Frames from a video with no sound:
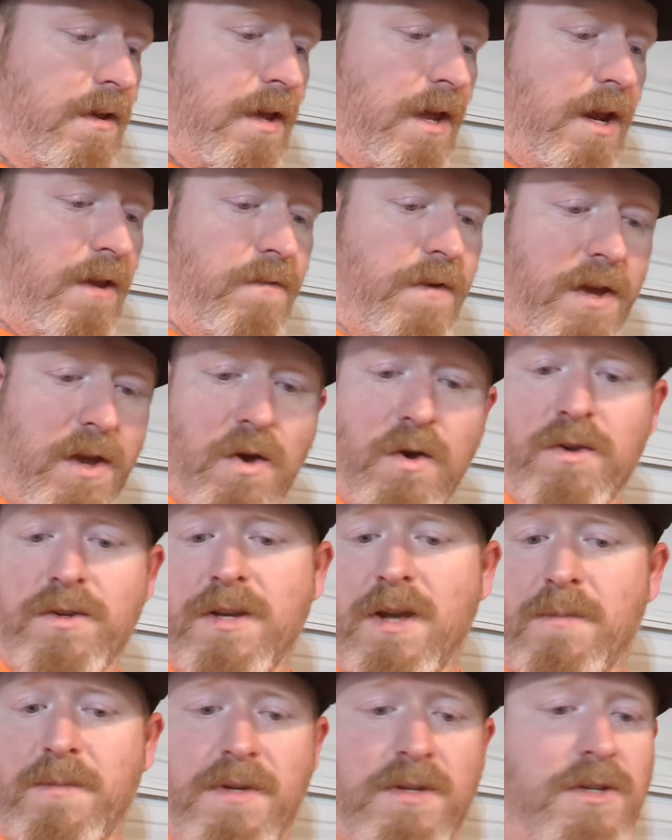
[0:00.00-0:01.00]
And if it goes
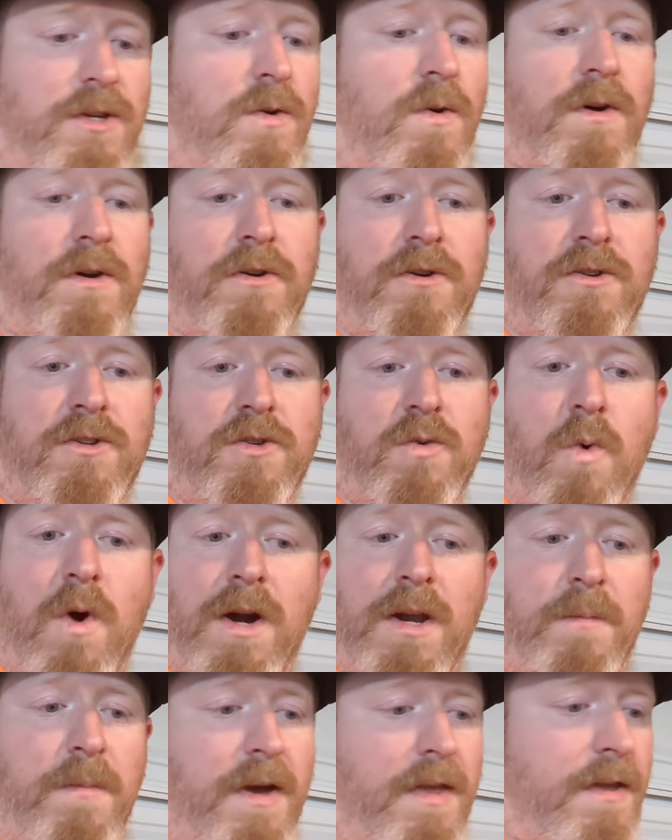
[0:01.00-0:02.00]
up to
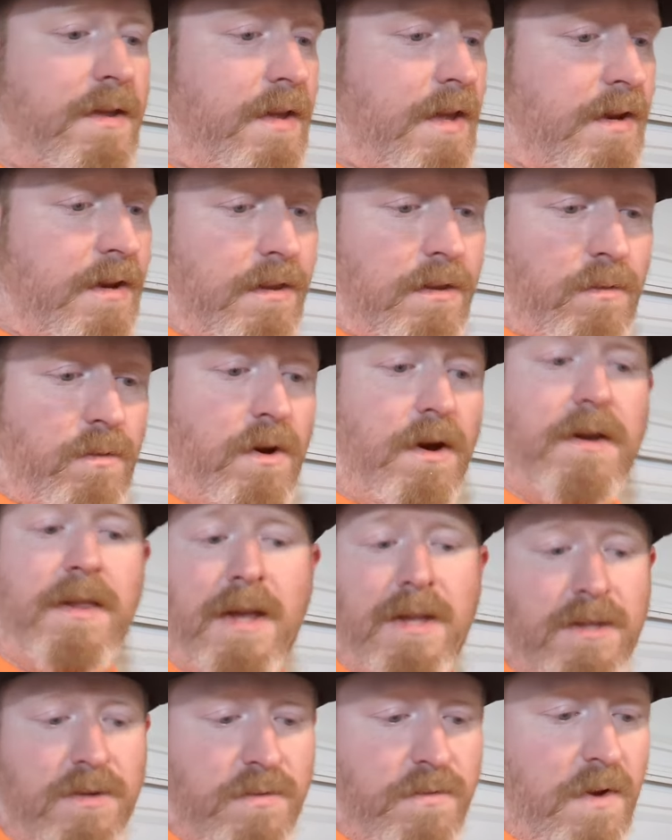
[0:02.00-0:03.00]
220 by the end of the run,
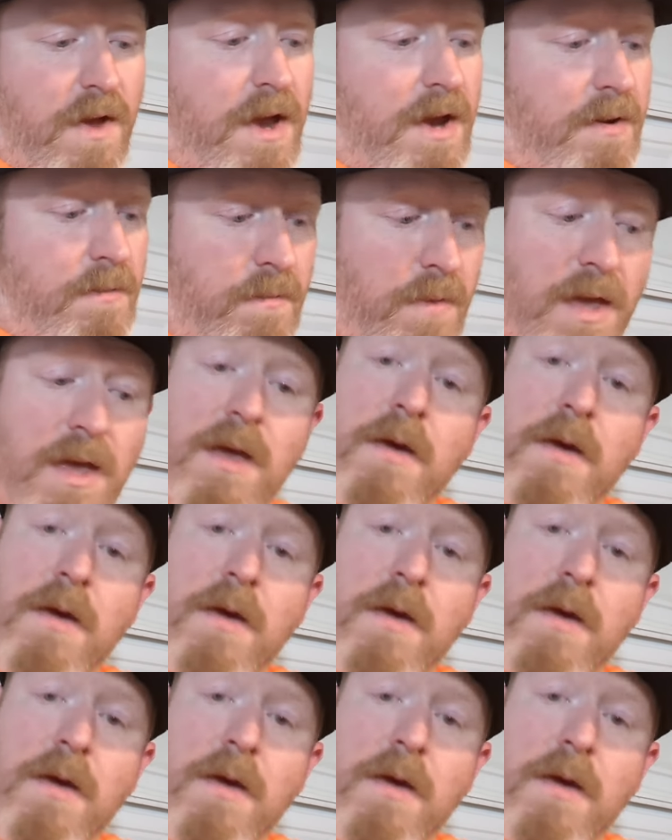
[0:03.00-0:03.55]
that's fine.